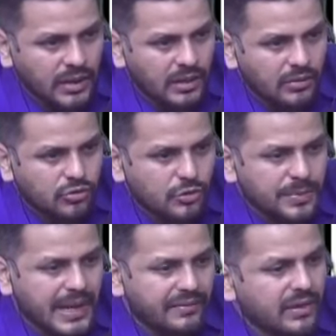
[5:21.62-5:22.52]
you should be
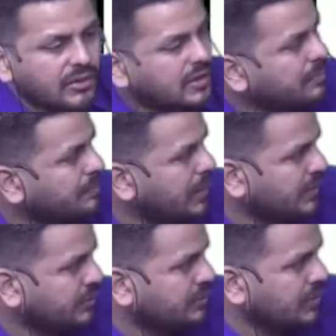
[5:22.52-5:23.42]
having one of the
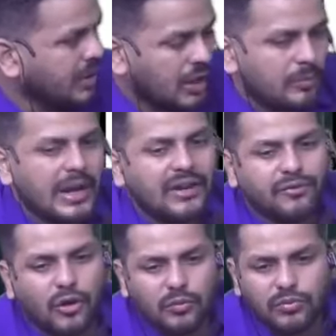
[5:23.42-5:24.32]
best
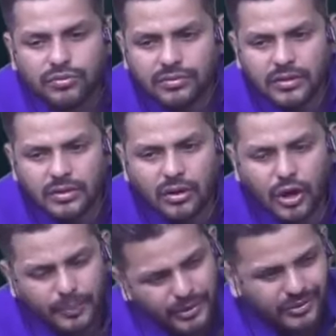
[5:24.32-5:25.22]
platforms.
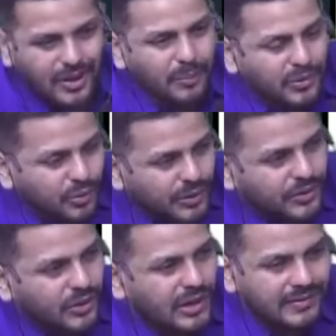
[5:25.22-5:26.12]
Opportunities are
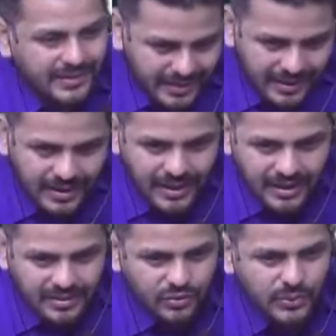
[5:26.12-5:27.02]
always there.
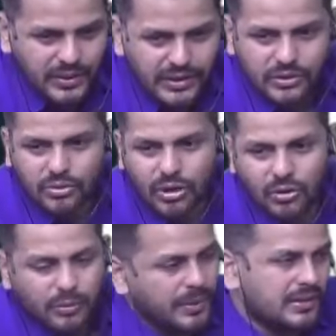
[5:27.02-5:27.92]
Just we need to know how to
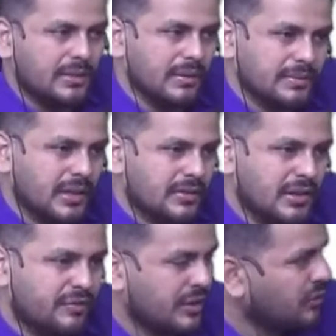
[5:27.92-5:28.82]
pick them up. That's a
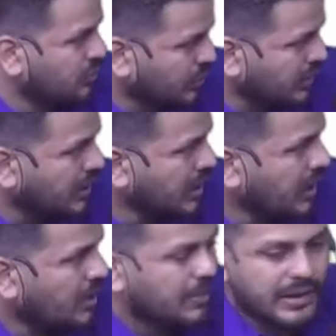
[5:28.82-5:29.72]
different story.
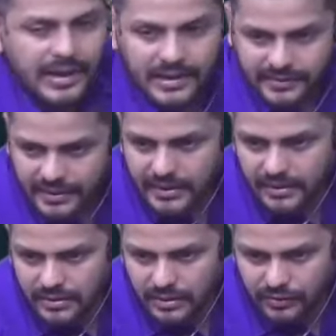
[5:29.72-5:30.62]
But then like I said,
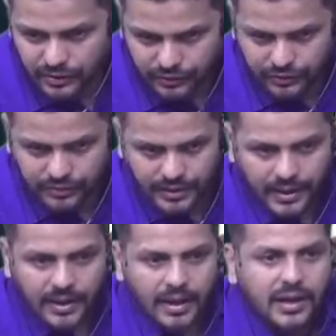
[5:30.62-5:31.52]
this is
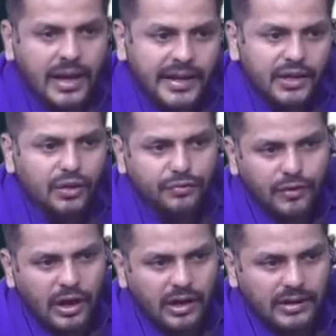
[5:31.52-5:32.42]
a kind of
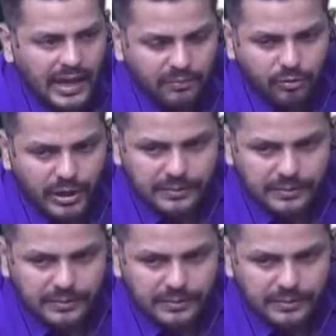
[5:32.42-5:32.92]
time where